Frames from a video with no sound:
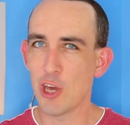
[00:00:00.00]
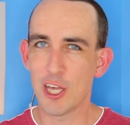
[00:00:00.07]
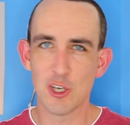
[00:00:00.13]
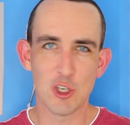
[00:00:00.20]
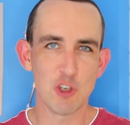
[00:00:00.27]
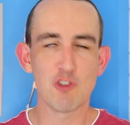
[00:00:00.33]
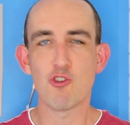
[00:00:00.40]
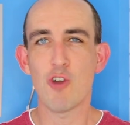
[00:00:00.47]

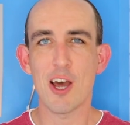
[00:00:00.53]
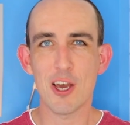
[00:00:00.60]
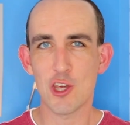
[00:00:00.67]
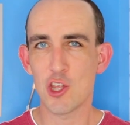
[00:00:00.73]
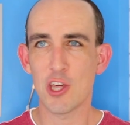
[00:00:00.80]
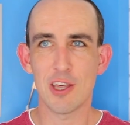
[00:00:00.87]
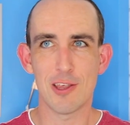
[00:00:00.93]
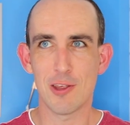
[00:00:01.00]
and
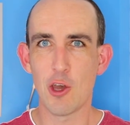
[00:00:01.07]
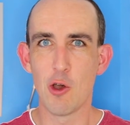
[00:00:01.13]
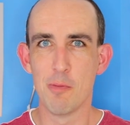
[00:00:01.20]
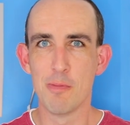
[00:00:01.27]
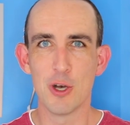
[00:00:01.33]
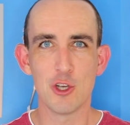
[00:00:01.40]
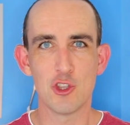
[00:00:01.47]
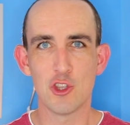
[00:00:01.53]
trash so
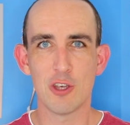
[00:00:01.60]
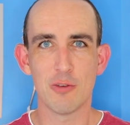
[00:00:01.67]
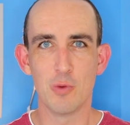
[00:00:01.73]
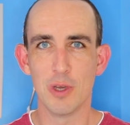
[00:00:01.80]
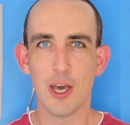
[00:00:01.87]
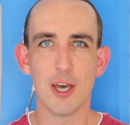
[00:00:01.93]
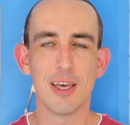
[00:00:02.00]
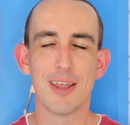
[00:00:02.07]
much.
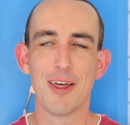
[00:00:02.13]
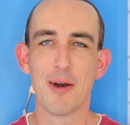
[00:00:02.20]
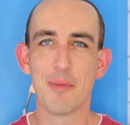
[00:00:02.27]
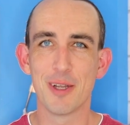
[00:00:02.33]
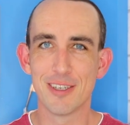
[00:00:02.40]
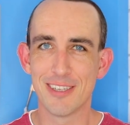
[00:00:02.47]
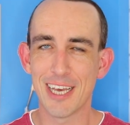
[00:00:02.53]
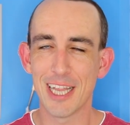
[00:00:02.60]
We hear them
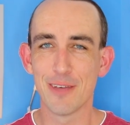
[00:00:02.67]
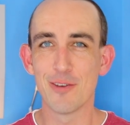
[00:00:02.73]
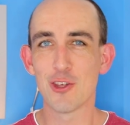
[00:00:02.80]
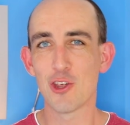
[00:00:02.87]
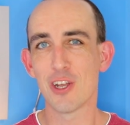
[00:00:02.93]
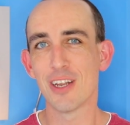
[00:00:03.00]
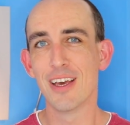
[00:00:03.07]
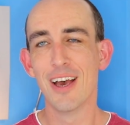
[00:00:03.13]
on
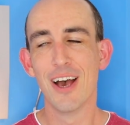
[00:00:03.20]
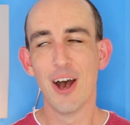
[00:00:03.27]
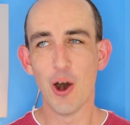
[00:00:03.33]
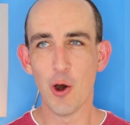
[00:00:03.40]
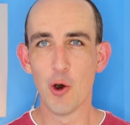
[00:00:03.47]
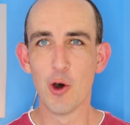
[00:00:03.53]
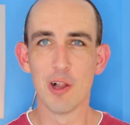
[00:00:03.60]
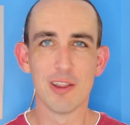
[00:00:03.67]
television
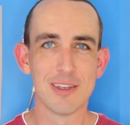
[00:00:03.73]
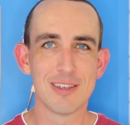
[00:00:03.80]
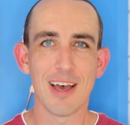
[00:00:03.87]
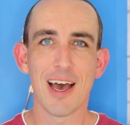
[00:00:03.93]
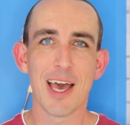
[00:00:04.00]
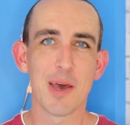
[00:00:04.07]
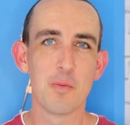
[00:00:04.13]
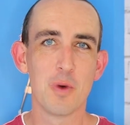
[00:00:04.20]
all the
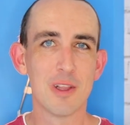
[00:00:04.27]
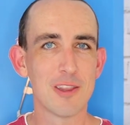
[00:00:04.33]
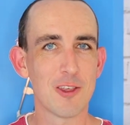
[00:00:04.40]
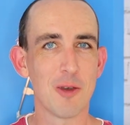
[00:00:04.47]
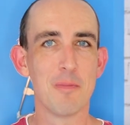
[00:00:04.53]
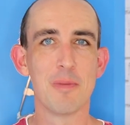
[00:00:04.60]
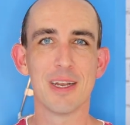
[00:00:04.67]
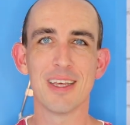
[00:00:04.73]
time when
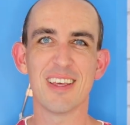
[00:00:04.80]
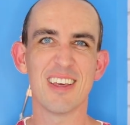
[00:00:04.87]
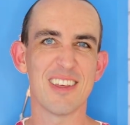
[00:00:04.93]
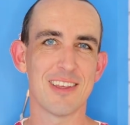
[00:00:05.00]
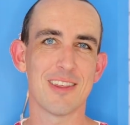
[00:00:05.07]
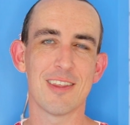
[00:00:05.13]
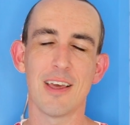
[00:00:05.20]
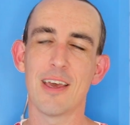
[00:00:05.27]
somebody
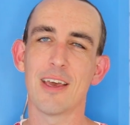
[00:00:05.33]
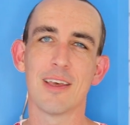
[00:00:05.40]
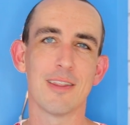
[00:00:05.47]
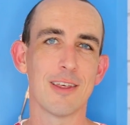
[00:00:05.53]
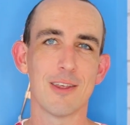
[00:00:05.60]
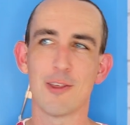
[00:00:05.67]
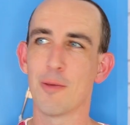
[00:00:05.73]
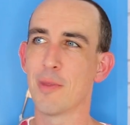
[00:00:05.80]
is saying
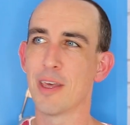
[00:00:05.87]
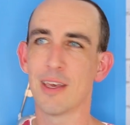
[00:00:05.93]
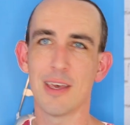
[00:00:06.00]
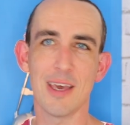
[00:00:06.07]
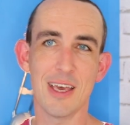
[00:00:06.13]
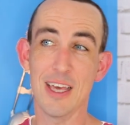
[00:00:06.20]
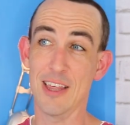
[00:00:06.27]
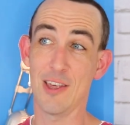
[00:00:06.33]
that something
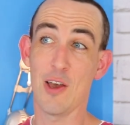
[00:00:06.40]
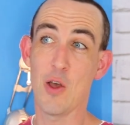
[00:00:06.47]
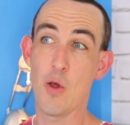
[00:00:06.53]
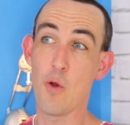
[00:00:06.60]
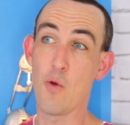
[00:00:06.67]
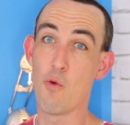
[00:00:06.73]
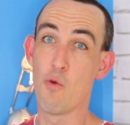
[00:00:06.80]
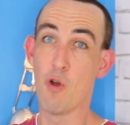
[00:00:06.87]
is
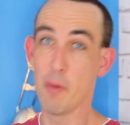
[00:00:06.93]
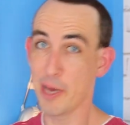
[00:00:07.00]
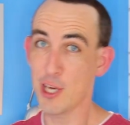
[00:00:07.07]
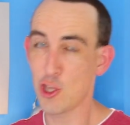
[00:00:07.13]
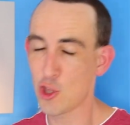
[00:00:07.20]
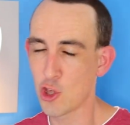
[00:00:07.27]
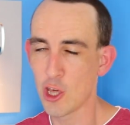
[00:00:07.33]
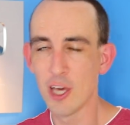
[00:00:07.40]

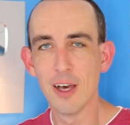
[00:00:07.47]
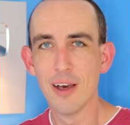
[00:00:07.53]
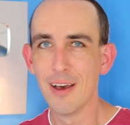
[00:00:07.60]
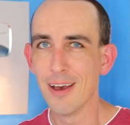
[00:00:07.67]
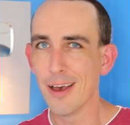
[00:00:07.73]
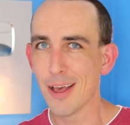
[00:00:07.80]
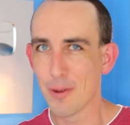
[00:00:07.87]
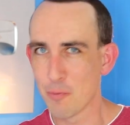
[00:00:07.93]
rubbish.
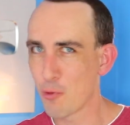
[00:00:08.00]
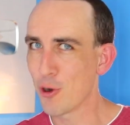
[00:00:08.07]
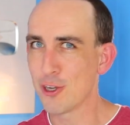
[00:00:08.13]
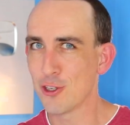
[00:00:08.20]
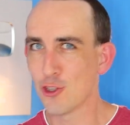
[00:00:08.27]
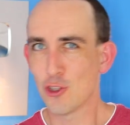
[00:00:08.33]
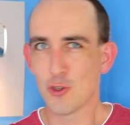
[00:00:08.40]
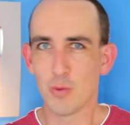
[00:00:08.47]
In
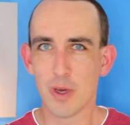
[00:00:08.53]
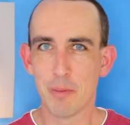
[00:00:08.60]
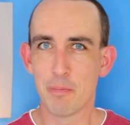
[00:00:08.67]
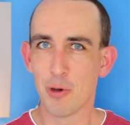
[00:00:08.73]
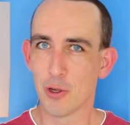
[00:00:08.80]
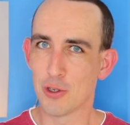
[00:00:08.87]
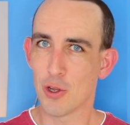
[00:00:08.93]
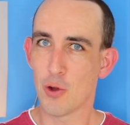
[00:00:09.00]
British, we
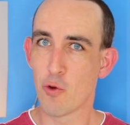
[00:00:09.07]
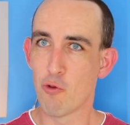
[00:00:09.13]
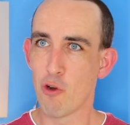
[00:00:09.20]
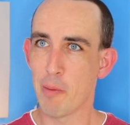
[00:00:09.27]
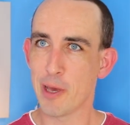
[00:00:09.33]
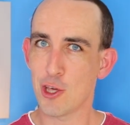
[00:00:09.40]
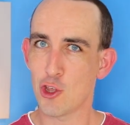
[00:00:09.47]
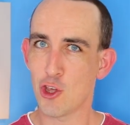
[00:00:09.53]
put
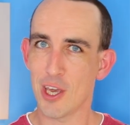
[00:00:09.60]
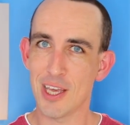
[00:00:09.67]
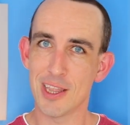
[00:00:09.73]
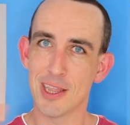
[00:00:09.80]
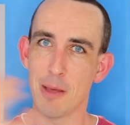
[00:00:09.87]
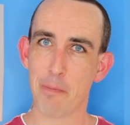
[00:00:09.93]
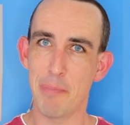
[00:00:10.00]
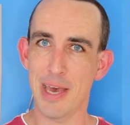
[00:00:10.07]
rubbish
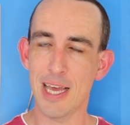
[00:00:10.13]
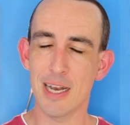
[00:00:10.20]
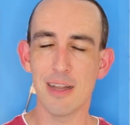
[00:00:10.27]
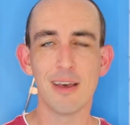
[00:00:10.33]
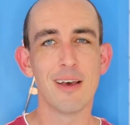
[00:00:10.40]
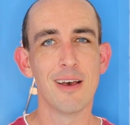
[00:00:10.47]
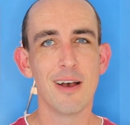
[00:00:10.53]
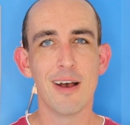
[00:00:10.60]
in the
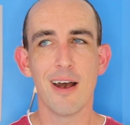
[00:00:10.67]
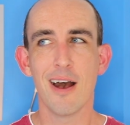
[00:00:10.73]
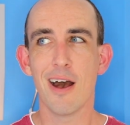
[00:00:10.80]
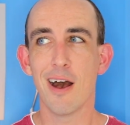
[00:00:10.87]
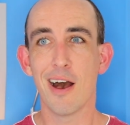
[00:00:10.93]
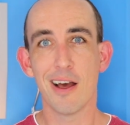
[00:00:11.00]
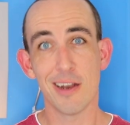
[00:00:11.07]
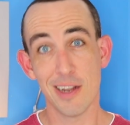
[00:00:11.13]
bin,
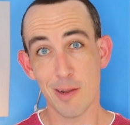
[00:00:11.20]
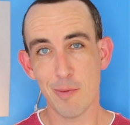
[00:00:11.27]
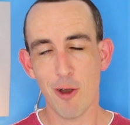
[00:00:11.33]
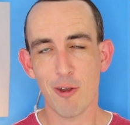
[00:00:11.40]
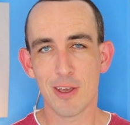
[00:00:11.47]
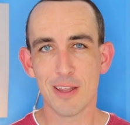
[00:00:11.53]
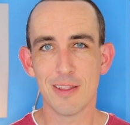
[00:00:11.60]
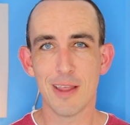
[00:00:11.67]
and in
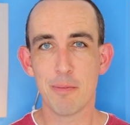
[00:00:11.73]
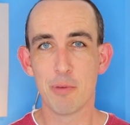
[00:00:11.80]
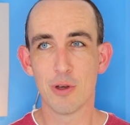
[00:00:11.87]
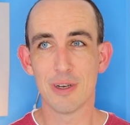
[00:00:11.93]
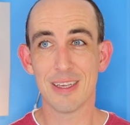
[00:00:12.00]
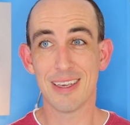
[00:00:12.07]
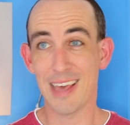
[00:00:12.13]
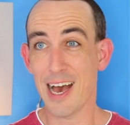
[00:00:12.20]
American, they
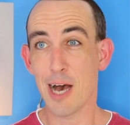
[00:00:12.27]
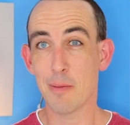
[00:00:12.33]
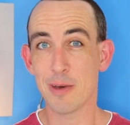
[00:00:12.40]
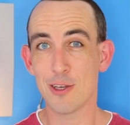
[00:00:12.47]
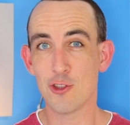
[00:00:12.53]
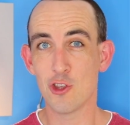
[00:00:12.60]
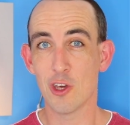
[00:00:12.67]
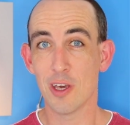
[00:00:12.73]
put
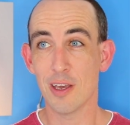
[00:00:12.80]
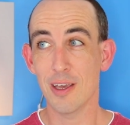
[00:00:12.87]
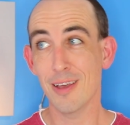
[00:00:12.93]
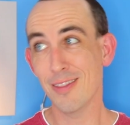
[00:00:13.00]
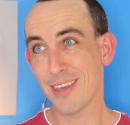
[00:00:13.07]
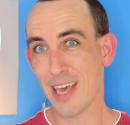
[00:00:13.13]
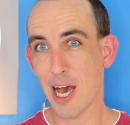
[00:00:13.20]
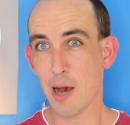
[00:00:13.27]
garbage
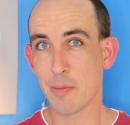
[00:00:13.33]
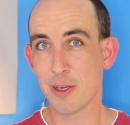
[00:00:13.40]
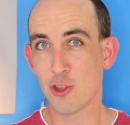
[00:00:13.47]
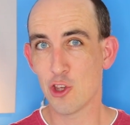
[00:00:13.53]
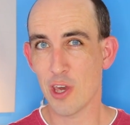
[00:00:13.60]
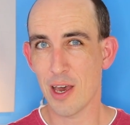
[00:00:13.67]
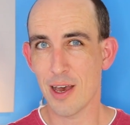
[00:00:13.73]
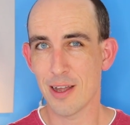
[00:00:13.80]
in the
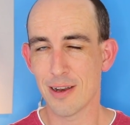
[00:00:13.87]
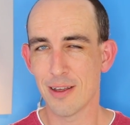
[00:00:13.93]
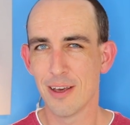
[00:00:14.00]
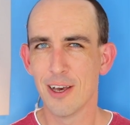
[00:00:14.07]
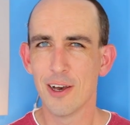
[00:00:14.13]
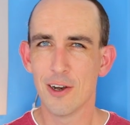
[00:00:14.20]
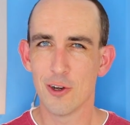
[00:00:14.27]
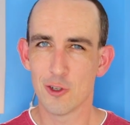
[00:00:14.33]
garbage can
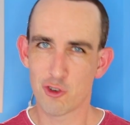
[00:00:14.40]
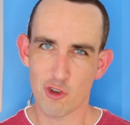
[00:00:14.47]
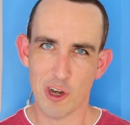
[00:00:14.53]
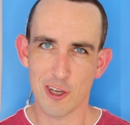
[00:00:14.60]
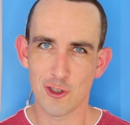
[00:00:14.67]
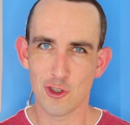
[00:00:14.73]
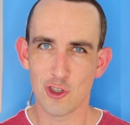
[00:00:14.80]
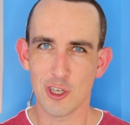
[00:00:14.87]
or
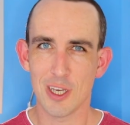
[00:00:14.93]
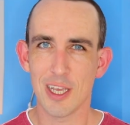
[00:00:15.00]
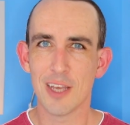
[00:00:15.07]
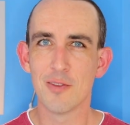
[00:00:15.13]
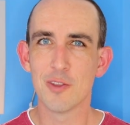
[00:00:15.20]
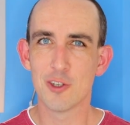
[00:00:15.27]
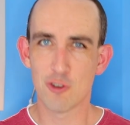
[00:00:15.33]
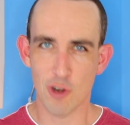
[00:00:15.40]
trash
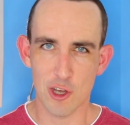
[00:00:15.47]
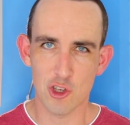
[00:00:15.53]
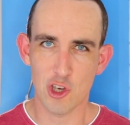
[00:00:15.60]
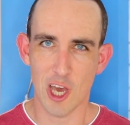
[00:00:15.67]
in the trash